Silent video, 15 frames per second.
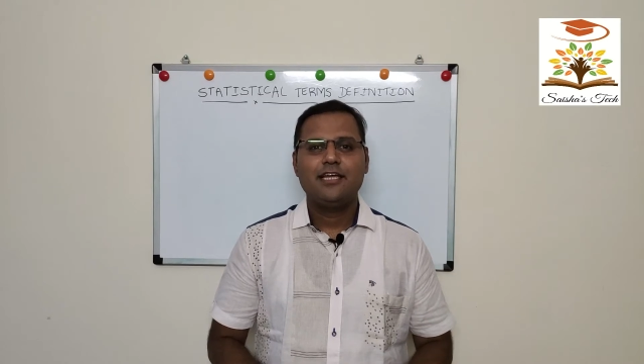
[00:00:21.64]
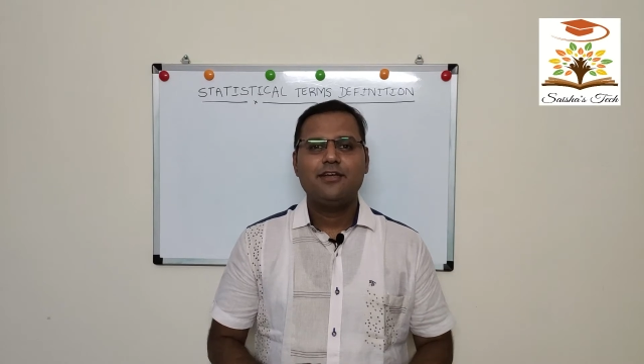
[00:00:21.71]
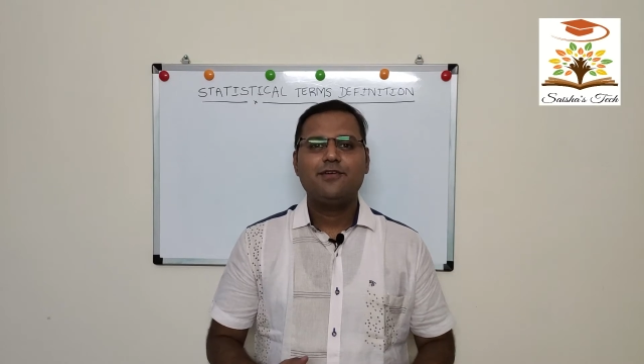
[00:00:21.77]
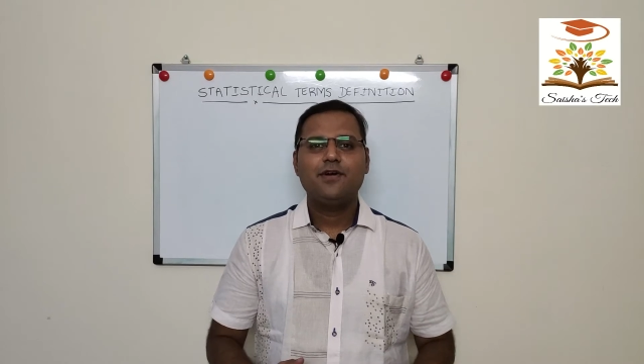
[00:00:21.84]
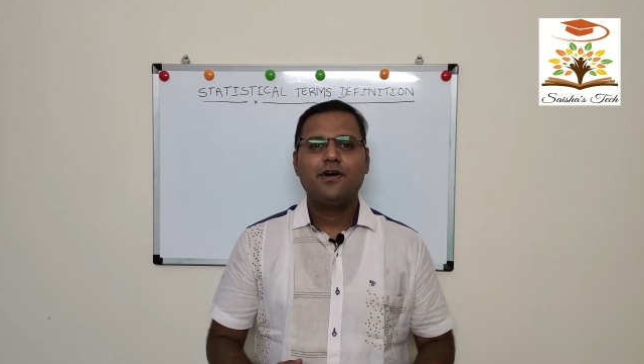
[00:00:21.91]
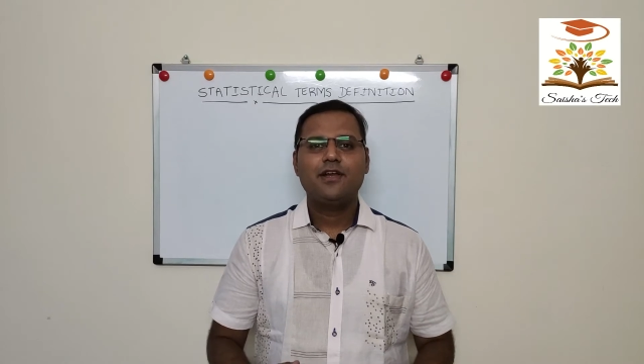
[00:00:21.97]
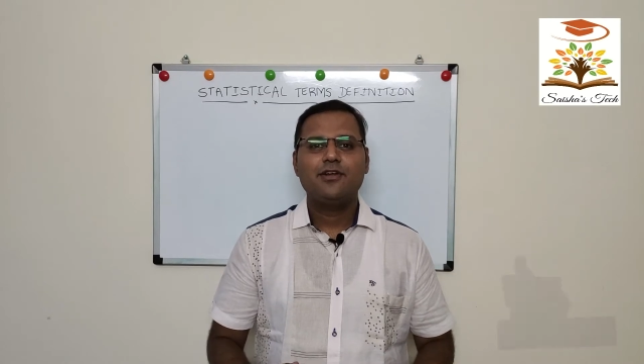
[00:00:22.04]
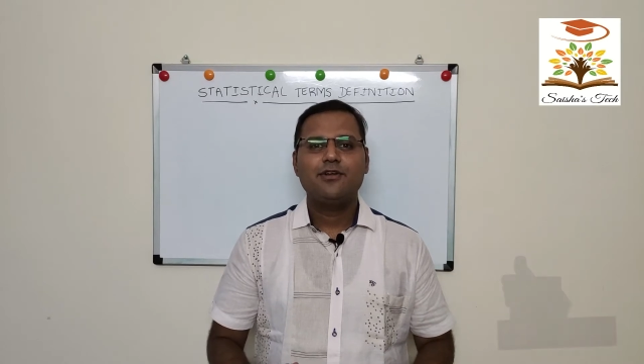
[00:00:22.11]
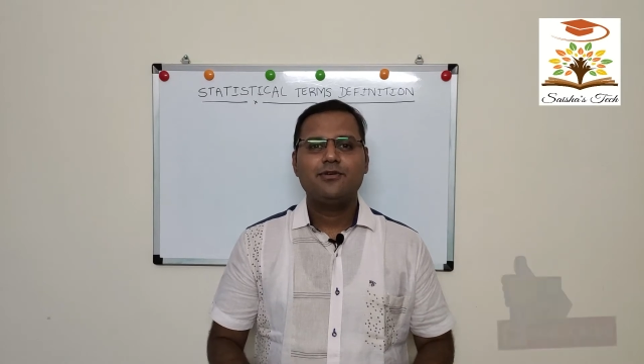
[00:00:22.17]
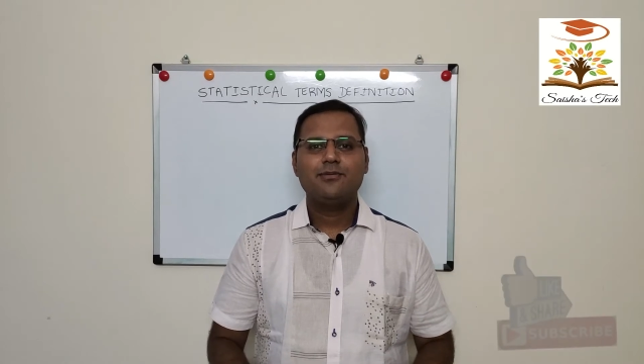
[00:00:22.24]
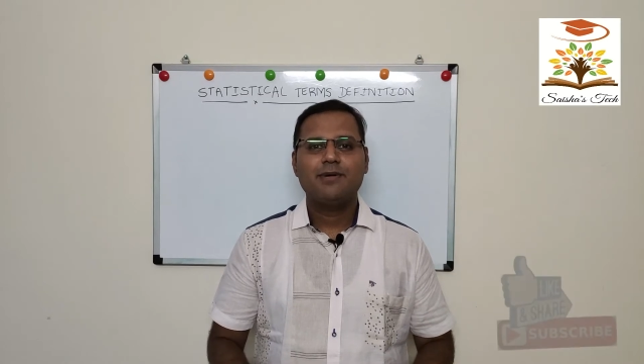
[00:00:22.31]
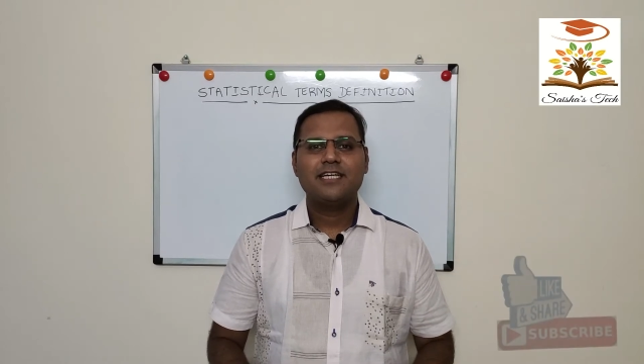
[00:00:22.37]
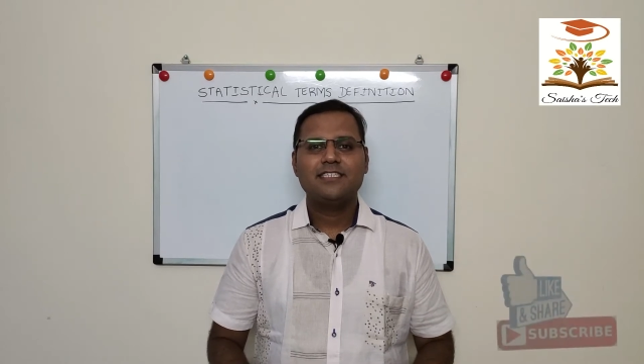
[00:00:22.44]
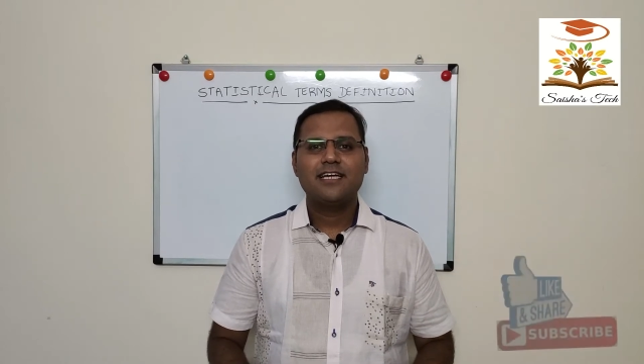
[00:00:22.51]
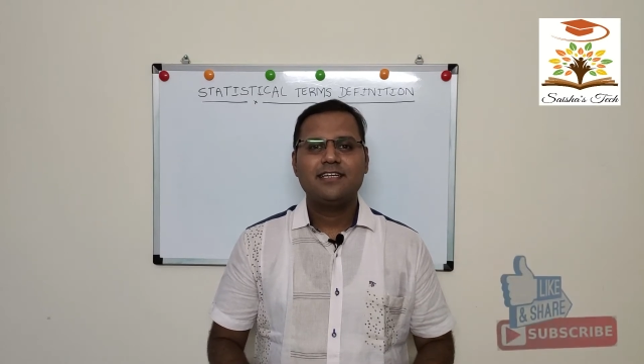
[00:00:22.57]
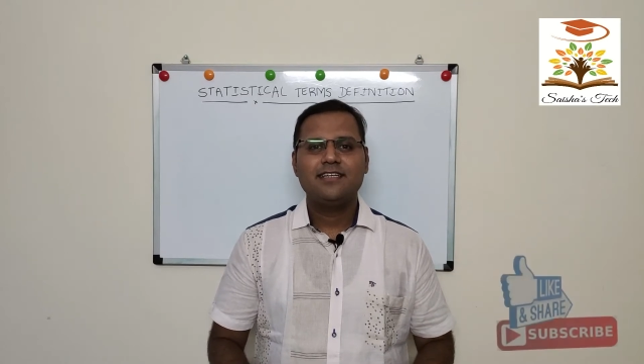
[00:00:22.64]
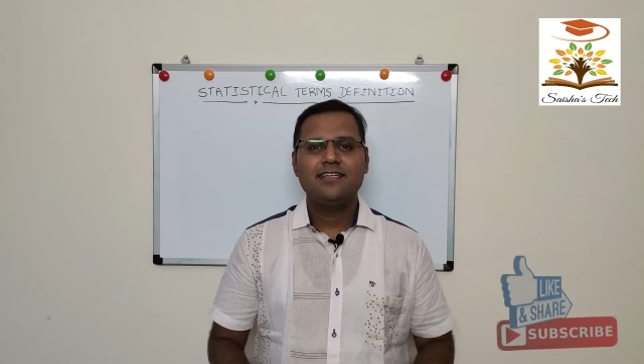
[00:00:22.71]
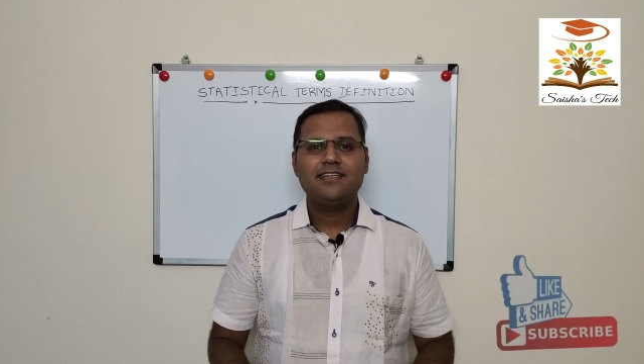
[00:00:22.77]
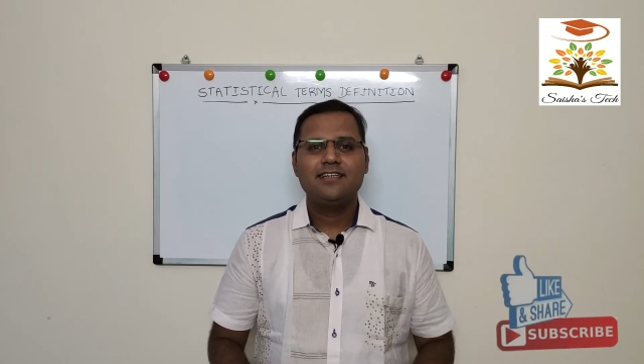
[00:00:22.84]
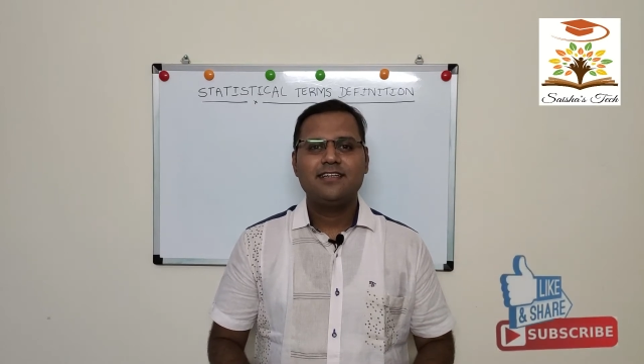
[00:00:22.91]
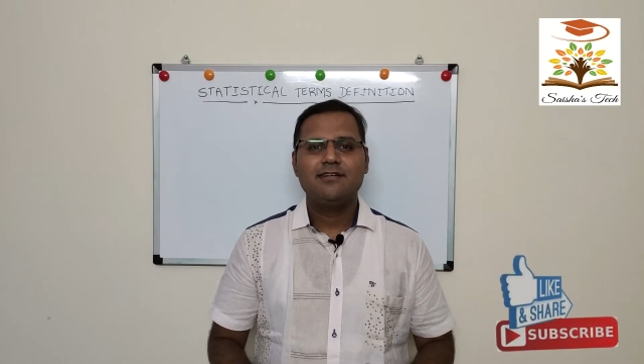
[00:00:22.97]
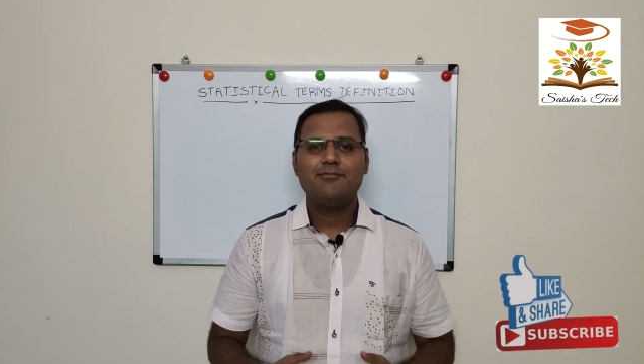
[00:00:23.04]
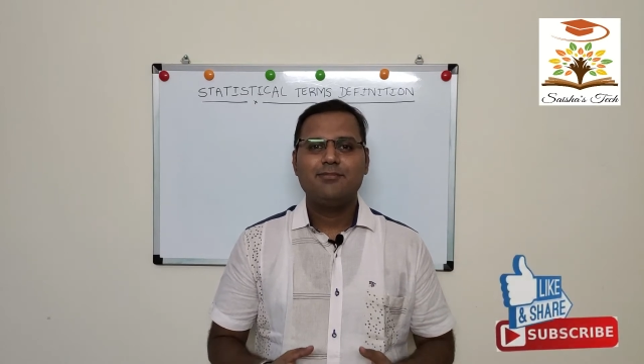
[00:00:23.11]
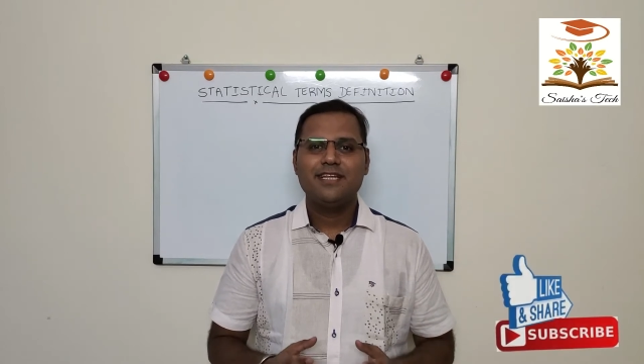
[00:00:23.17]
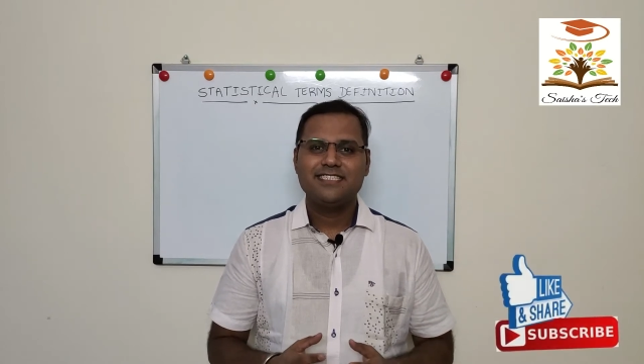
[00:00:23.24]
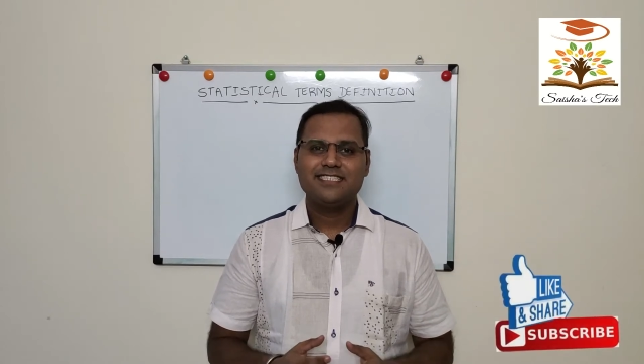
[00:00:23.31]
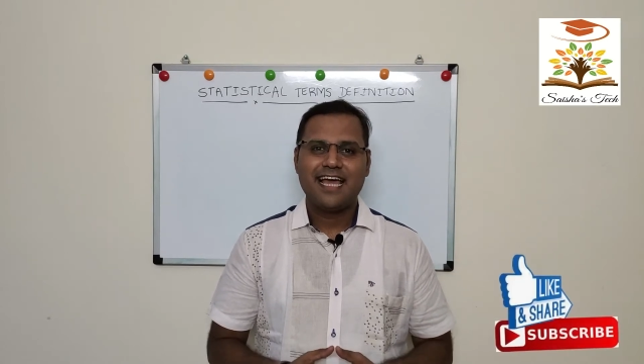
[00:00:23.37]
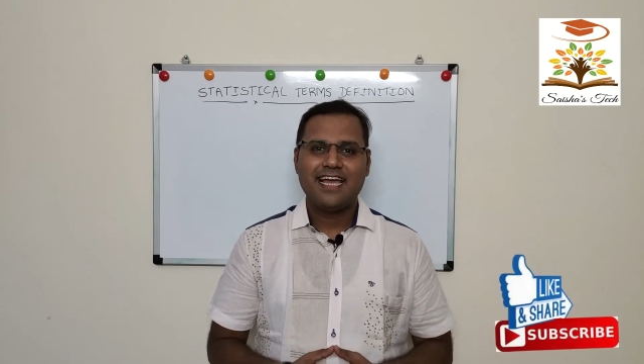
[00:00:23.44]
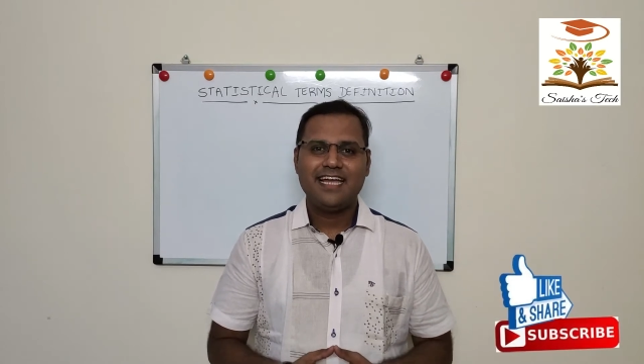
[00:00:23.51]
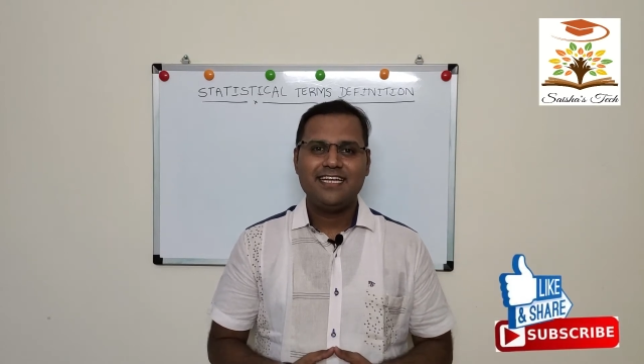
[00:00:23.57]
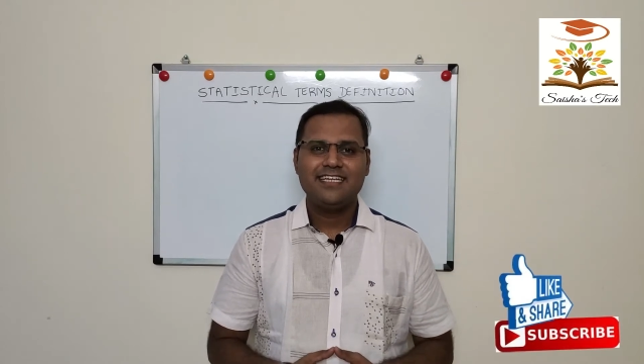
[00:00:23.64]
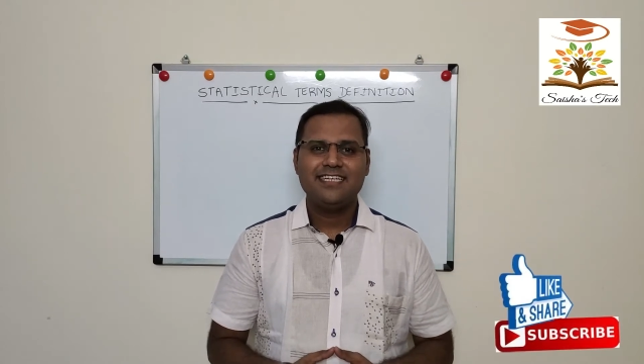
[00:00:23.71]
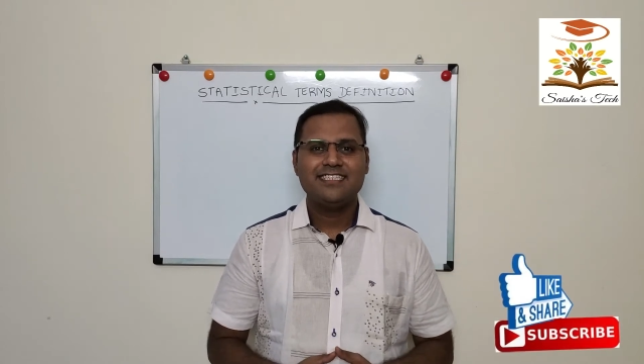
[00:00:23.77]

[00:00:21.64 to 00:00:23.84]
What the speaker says: If you are new to my channel, please like,